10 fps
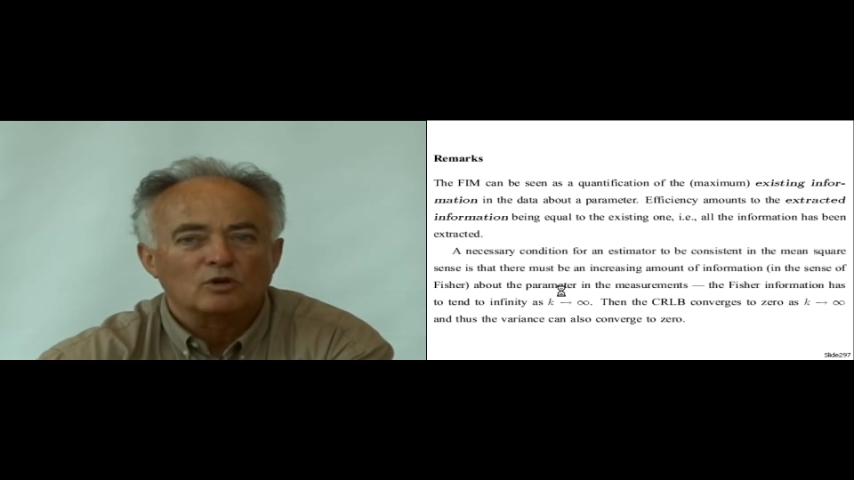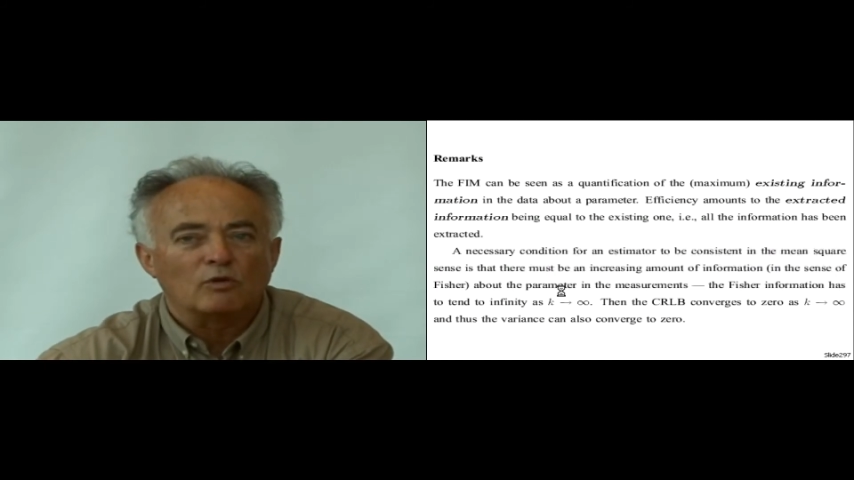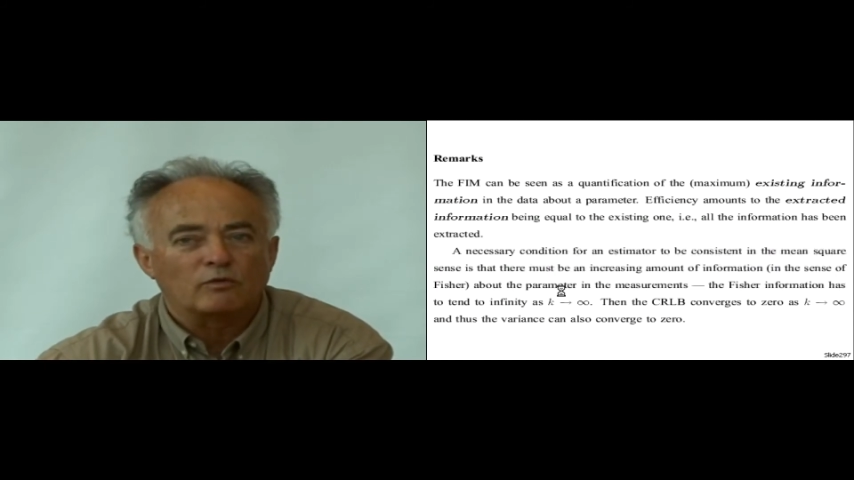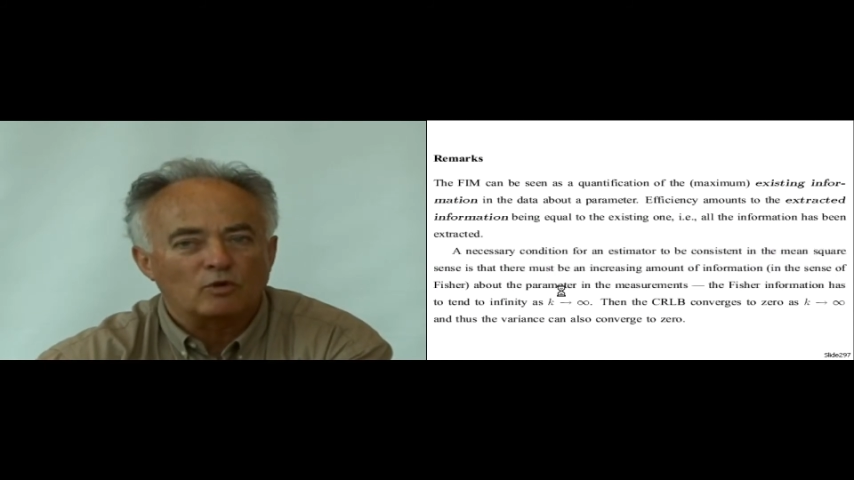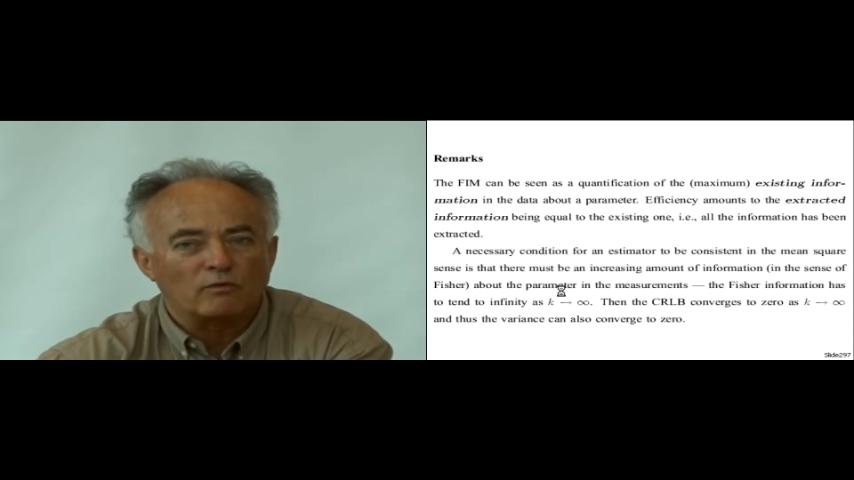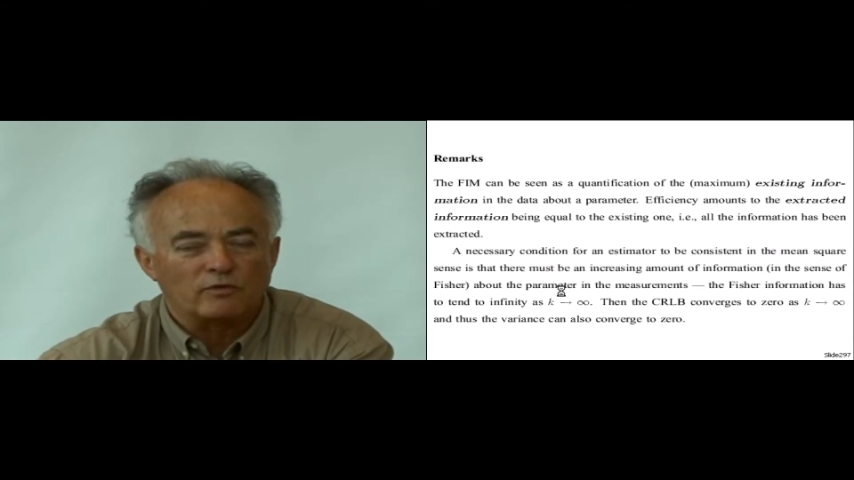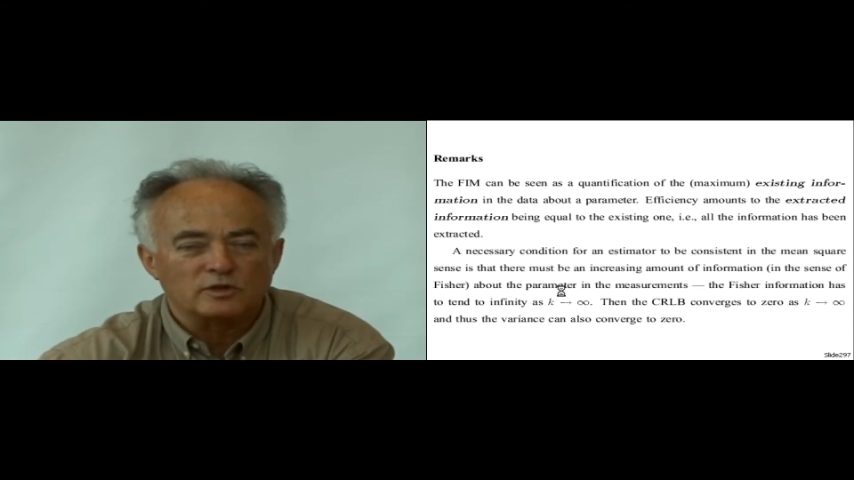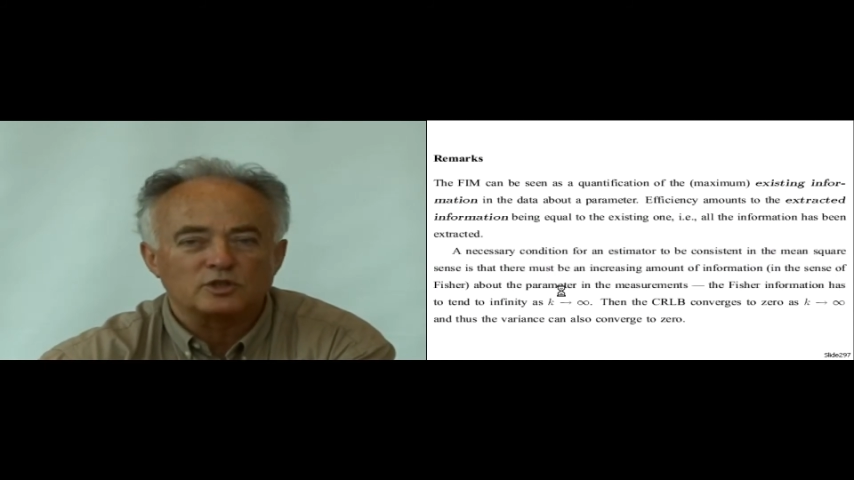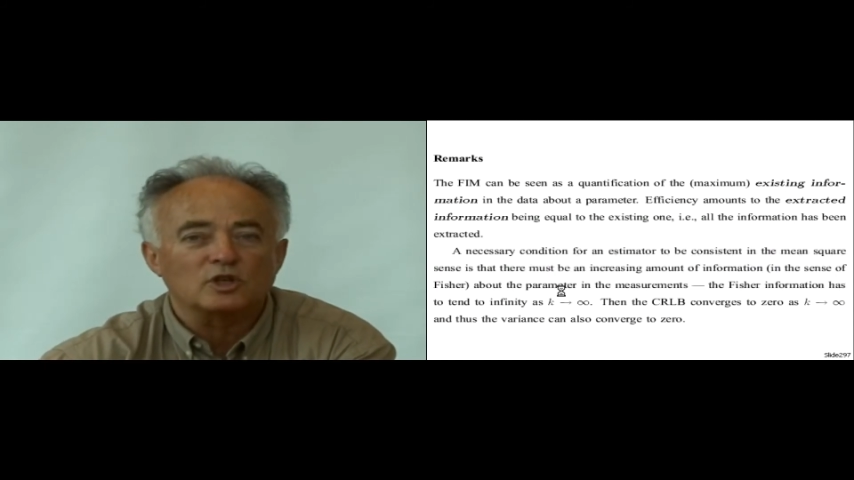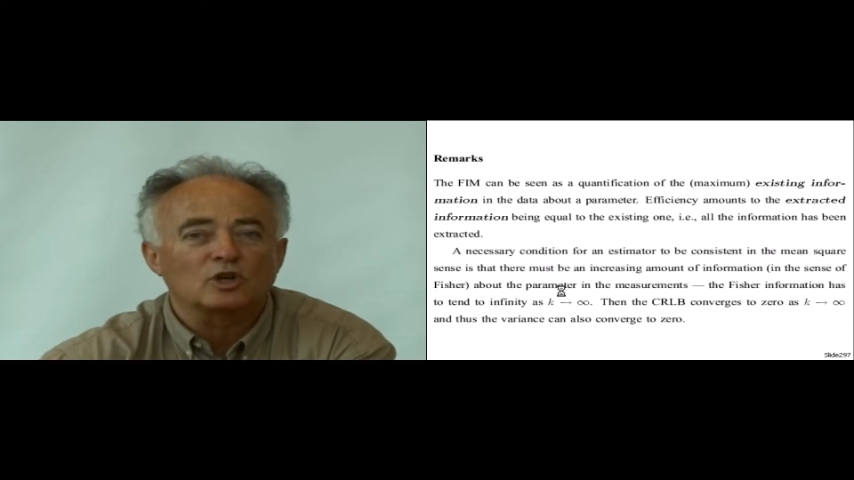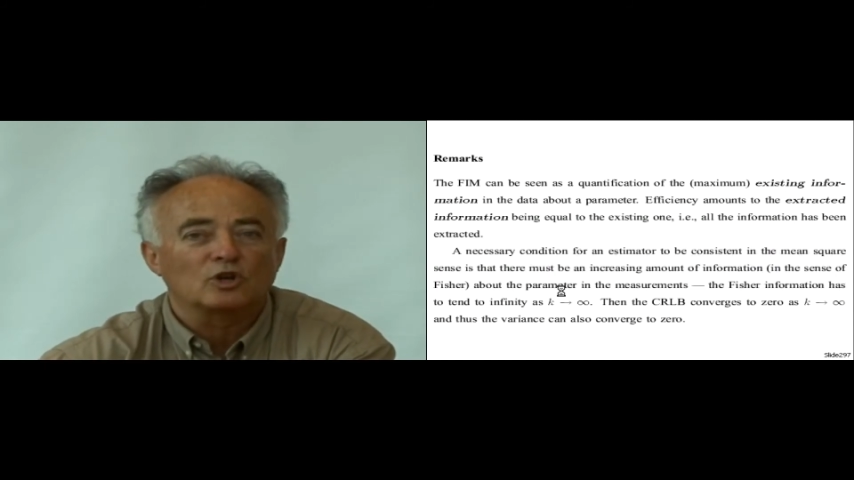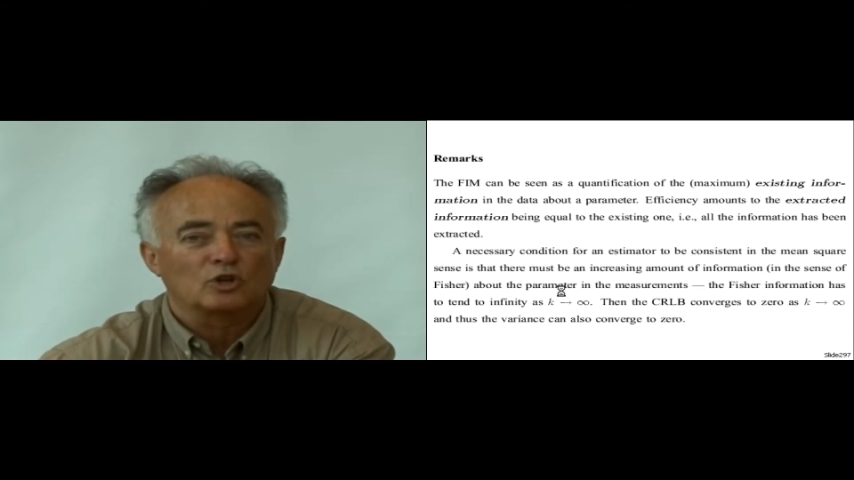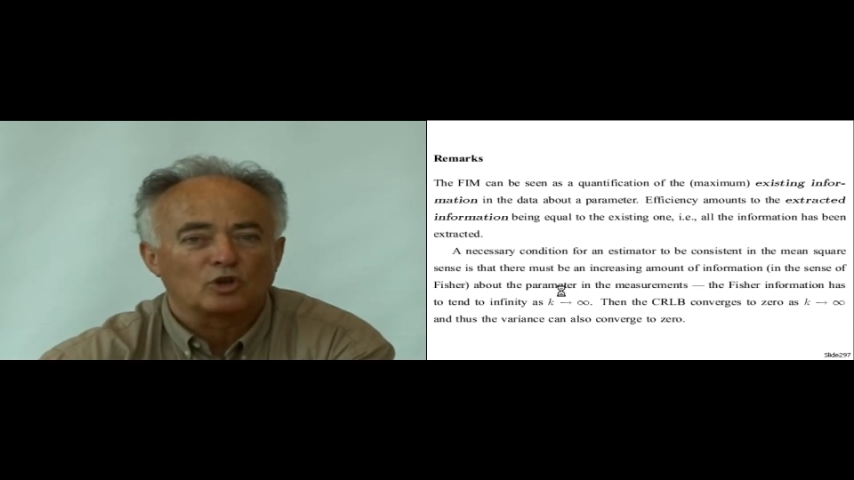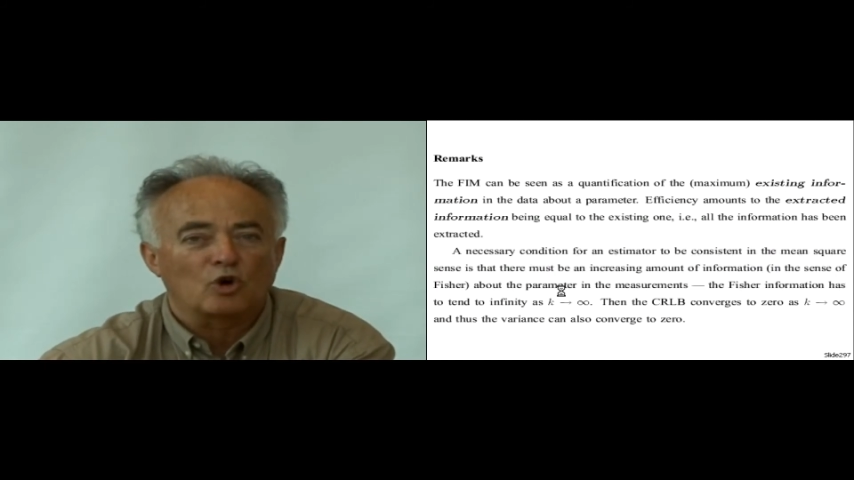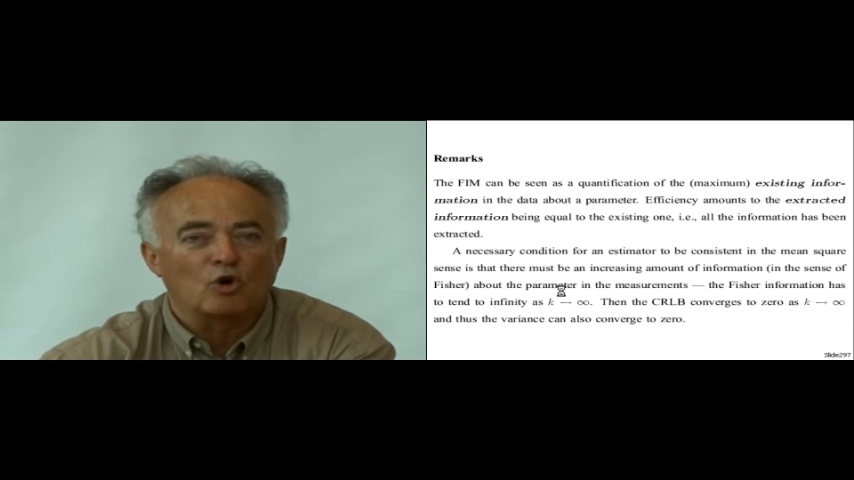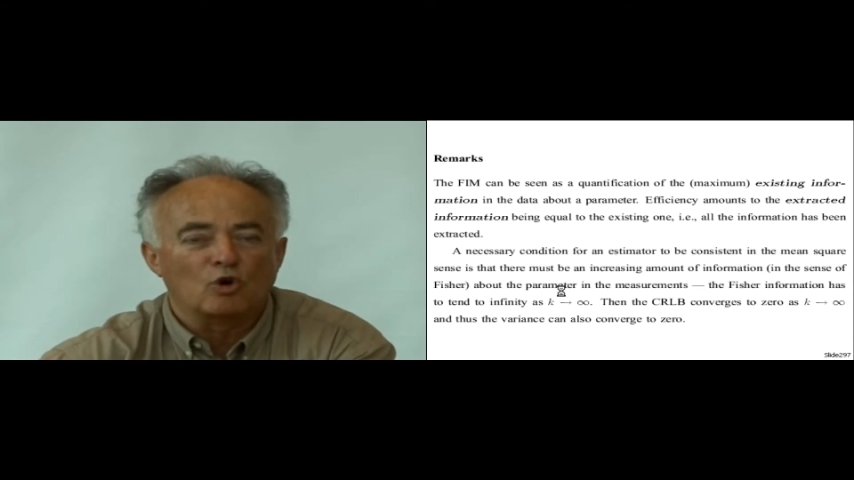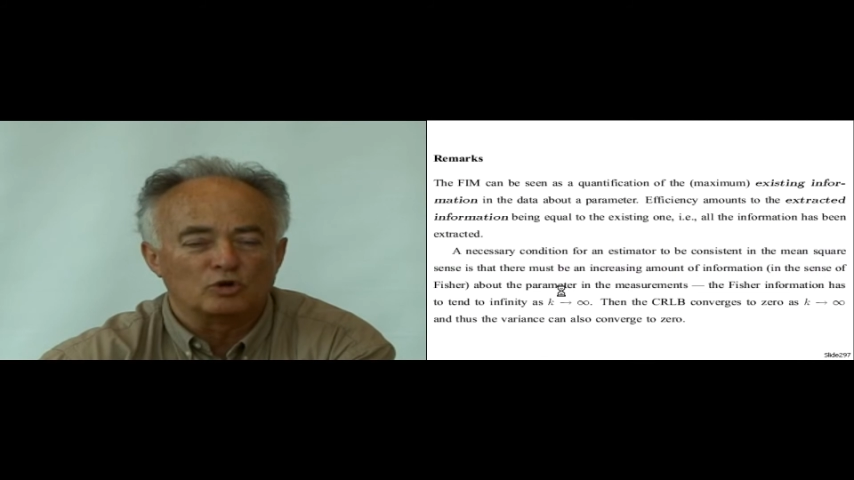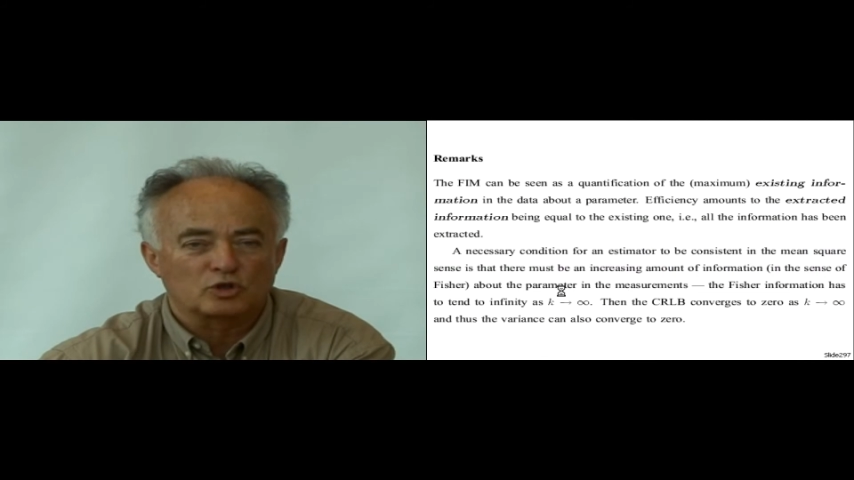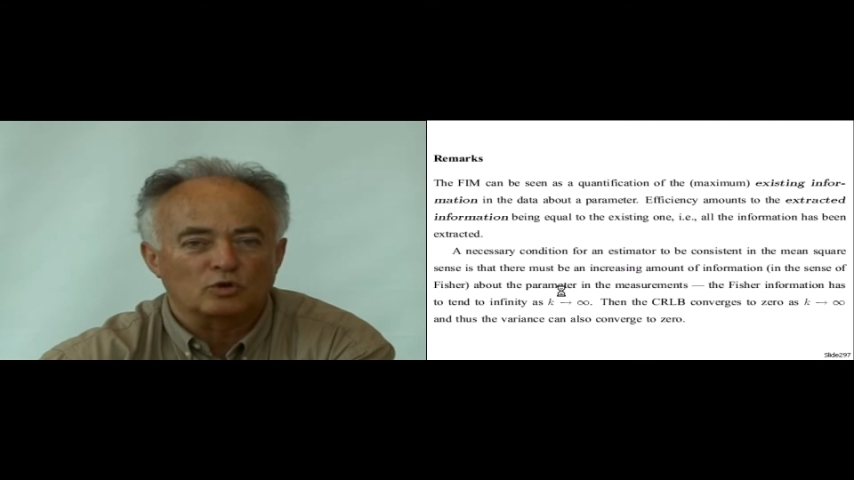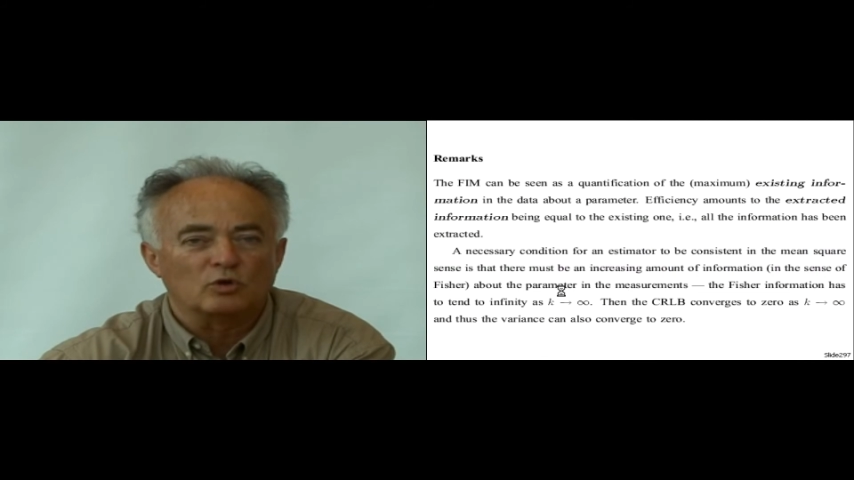of converging
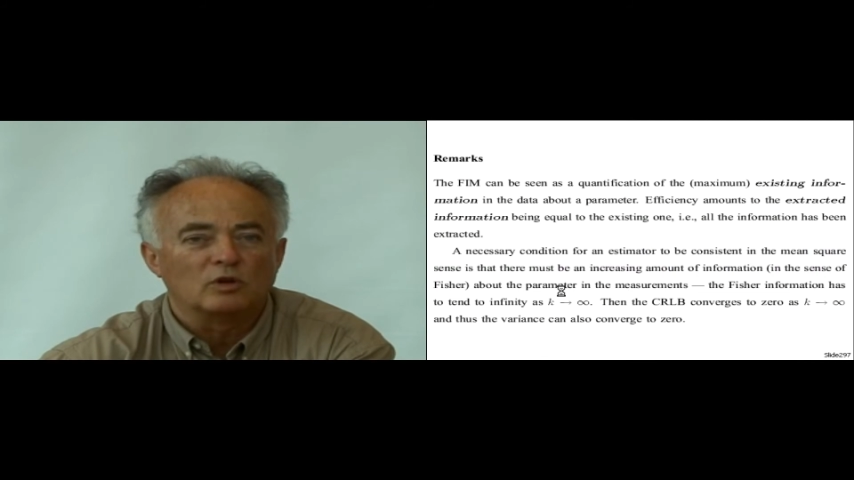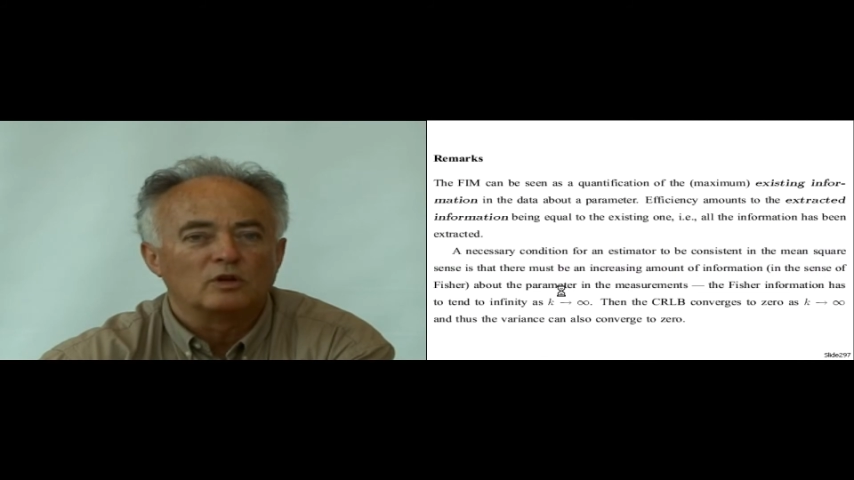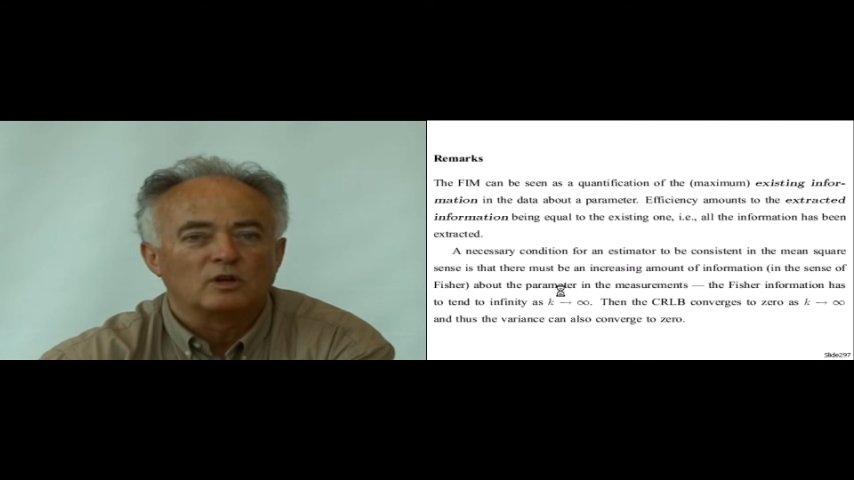also